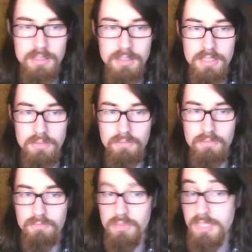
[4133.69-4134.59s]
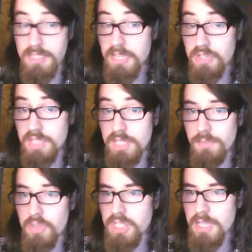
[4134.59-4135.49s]
so once again, cheers for
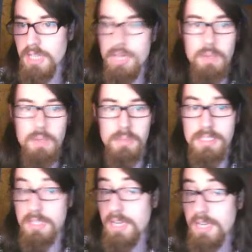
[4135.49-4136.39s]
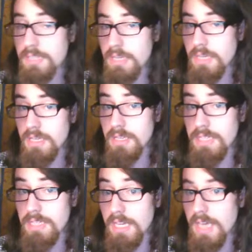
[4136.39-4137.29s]
watching, and we will see you next week.
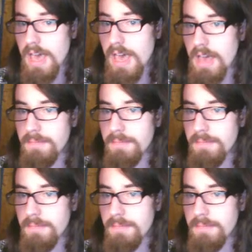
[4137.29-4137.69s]
Take care.